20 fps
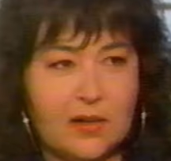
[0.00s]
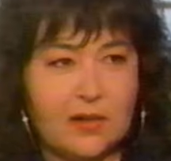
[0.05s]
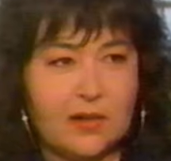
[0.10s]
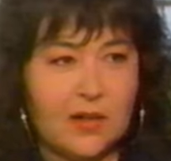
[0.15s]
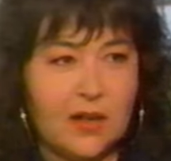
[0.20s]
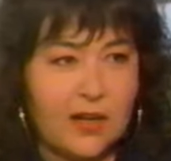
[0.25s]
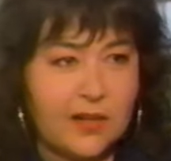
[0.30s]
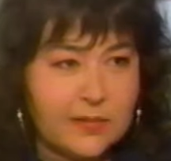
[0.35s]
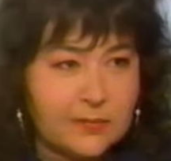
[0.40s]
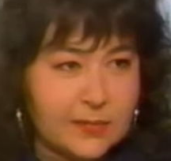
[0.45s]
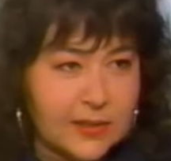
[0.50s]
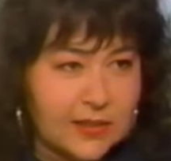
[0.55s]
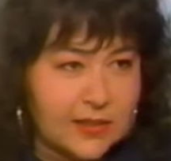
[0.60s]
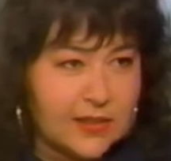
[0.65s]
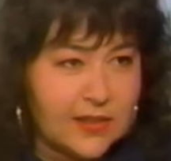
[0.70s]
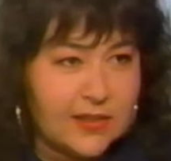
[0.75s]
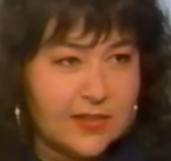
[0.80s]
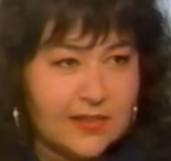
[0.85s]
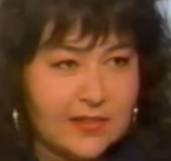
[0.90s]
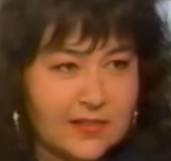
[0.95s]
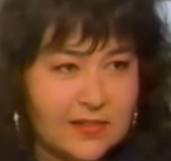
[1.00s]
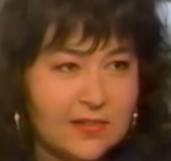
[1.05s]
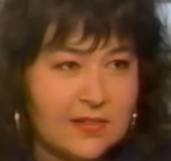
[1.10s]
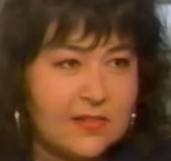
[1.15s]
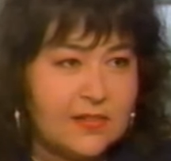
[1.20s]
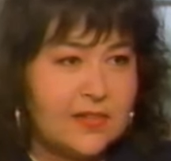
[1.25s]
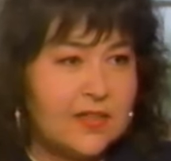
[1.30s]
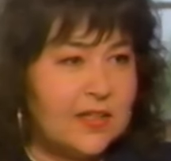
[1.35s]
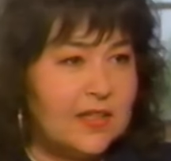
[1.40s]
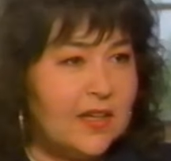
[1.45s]
like me than you're
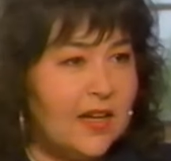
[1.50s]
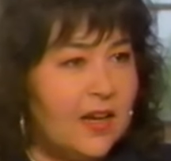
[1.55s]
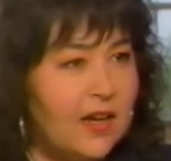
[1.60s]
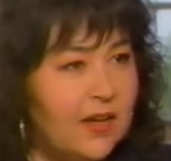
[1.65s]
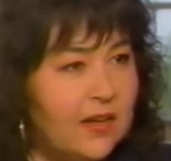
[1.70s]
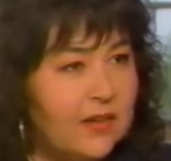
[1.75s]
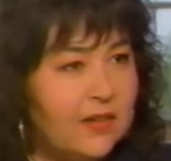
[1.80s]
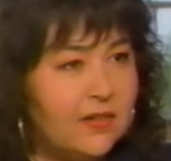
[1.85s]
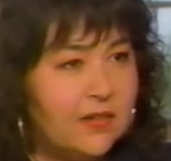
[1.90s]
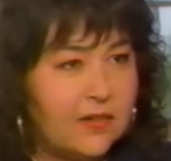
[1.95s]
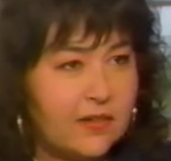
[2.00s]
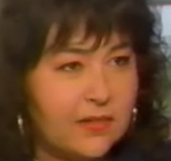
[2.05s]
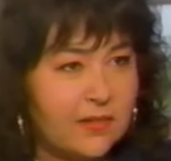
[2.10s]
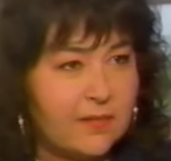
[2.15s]
probably than right. Yeah.